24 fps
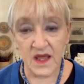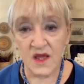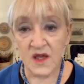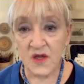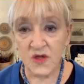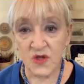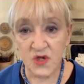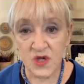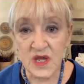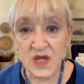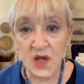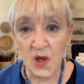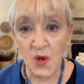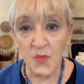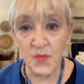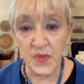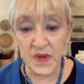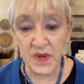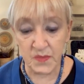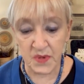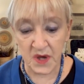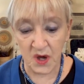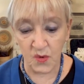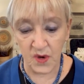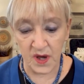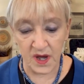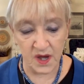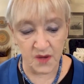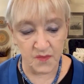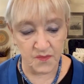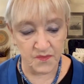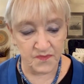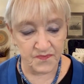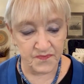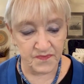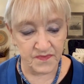She held Bebo up.
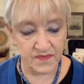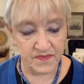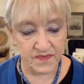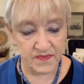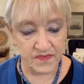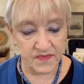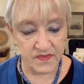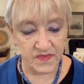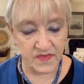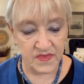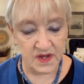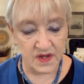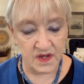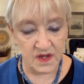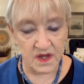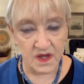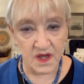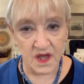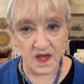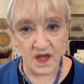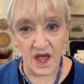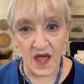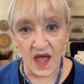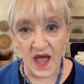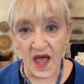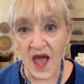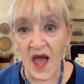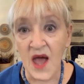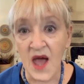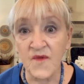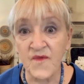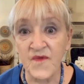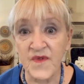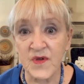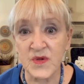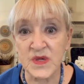"I
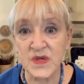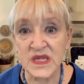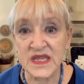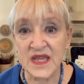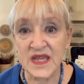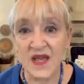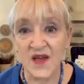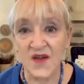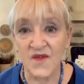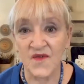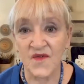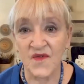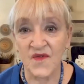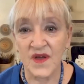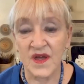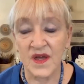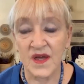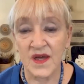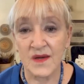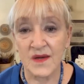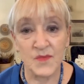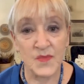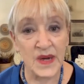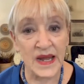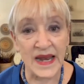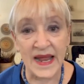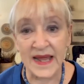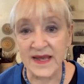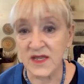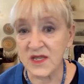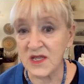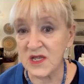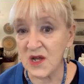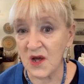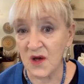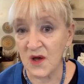feel stuff, but I
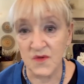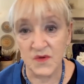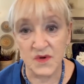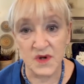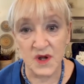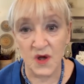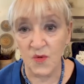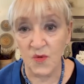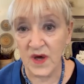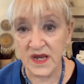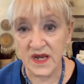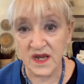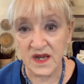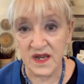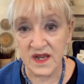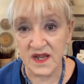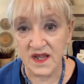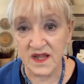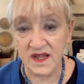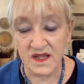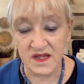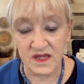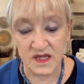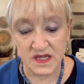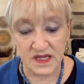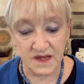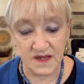don't know what it is."